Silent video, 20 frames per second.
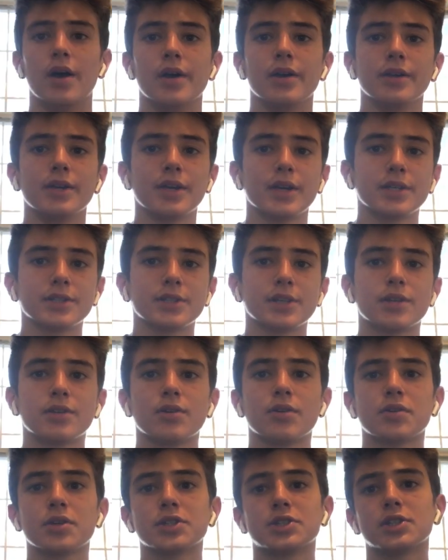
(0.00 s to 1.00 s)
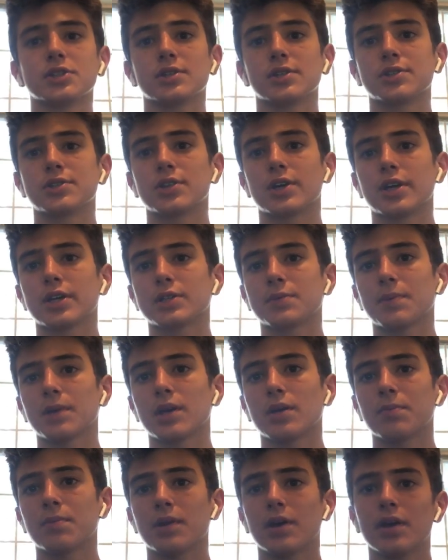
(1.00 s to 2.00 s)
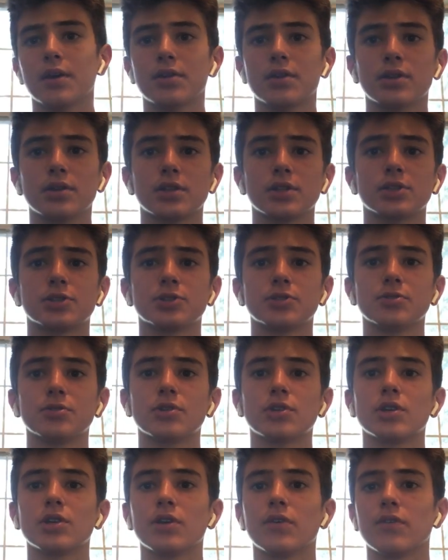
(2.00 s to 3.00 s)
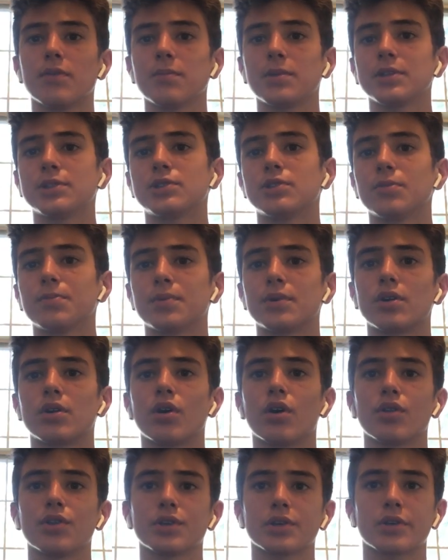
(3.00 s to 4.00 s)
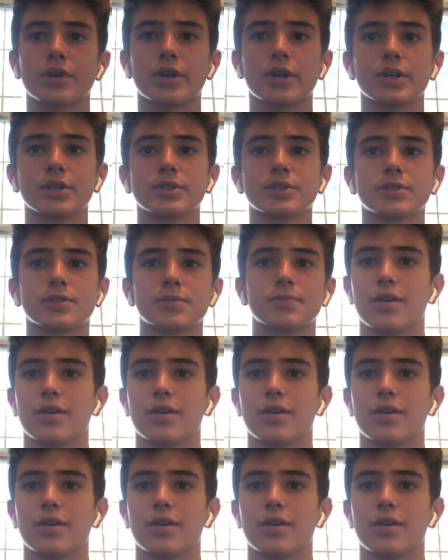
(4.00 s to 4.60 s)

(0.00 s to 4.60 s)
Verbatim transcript: Yes, I know this is a track spike, but I think this shoe could even be super on the grass.